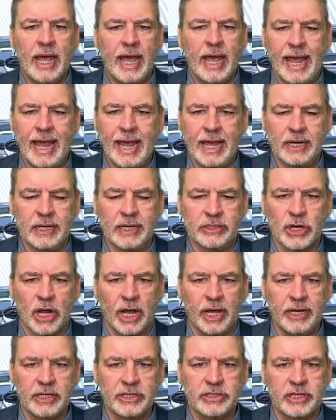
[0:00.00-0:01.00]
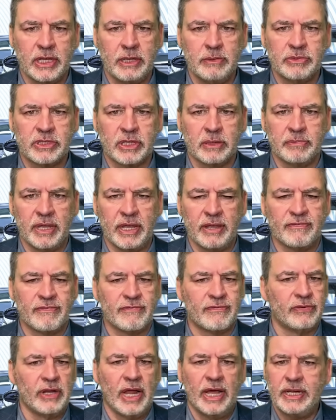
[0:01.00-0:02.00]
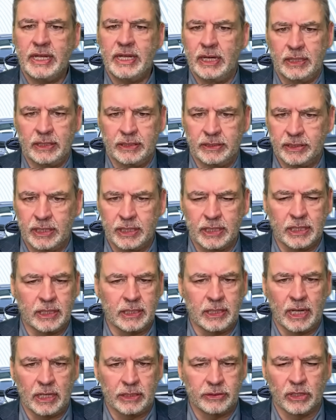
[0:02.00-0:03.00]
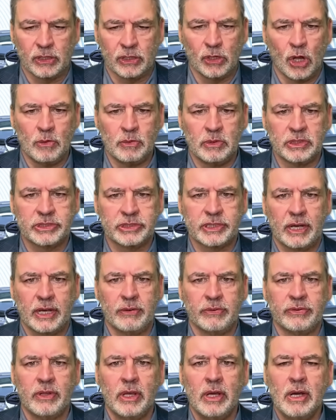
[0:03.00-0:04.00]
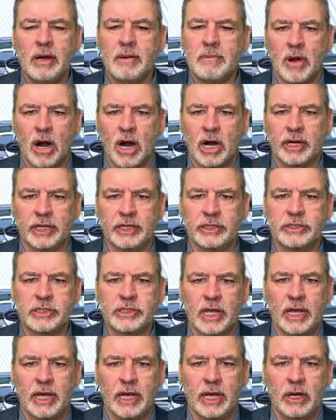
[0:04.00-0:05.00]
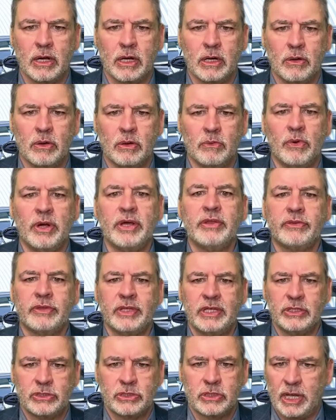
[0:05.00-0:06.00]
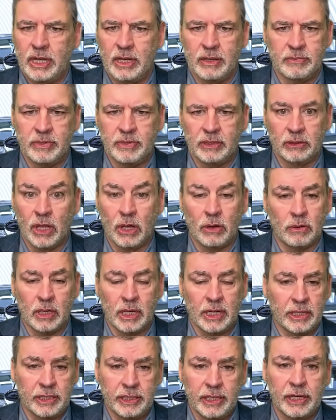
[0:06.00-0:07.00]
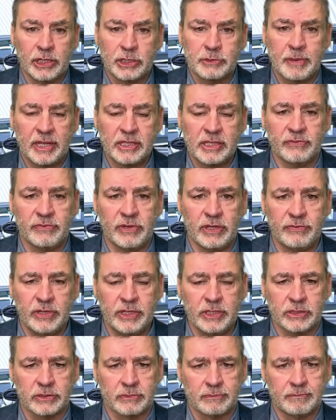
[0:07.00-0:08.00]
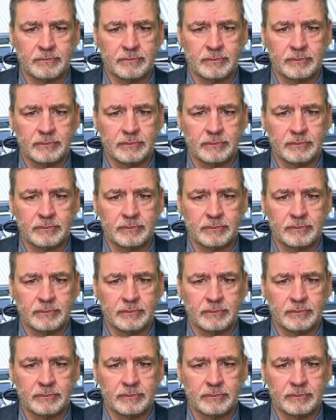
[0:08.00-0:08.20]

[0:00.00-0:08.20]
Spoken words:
and China seems to be flooding the global south markets with these inexpensive EVs.